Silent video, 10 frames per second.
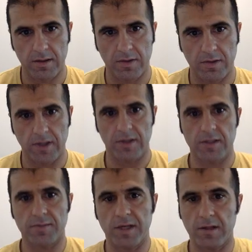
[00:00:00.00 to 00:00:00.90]
create this
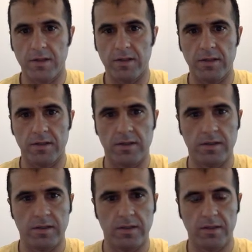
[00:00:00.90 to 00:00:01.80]
method,
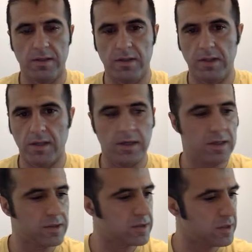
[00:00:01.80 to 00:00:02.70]

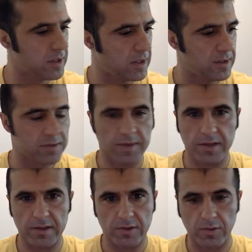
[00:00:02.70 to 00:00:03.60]
and uh, this
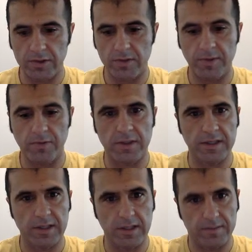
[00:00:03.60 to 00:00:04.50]
method is going to be
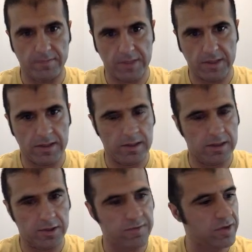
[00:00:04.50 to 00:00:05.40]
really uh,
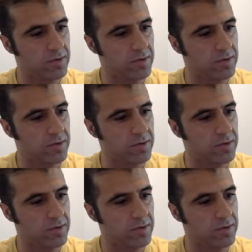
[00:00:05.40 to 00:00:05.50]
trivial.